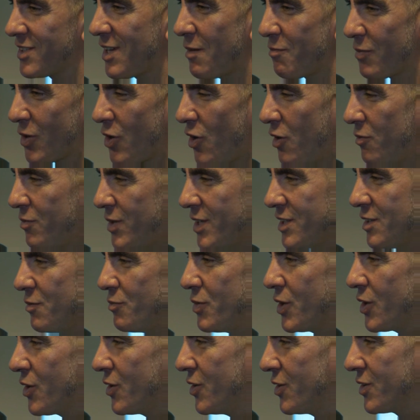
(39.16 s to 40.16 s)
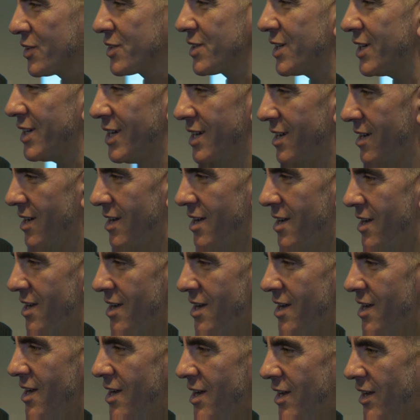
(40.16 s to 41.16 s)
While there are 2 divisions
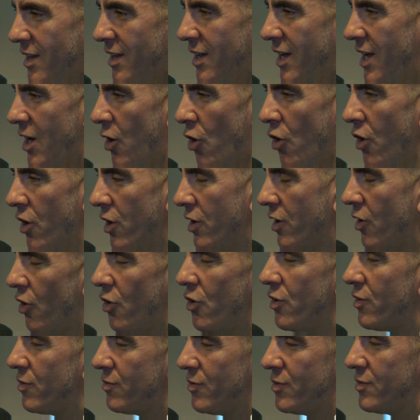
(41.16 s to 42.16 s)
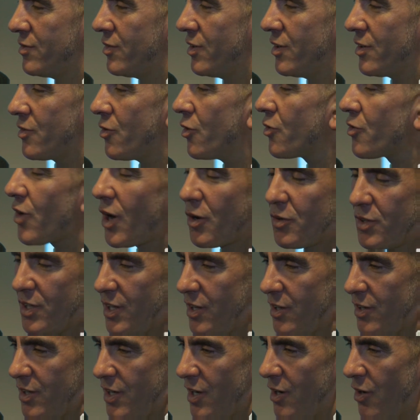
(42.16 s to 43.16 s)
between the sides, they go into the game at
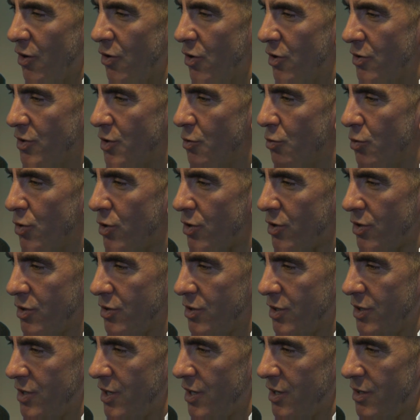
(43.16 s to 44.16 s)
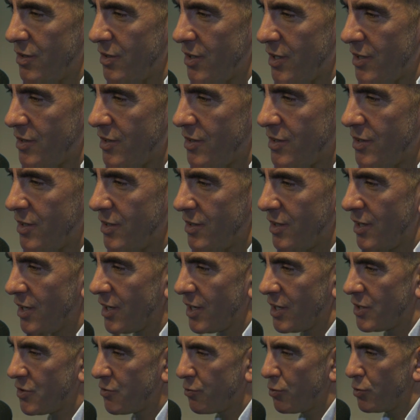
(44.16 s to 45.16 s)
the county ground in very different
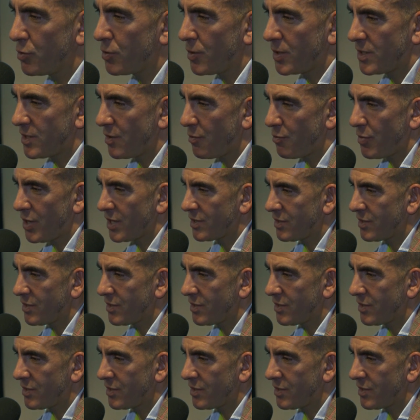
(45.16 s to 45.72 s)
positions in their league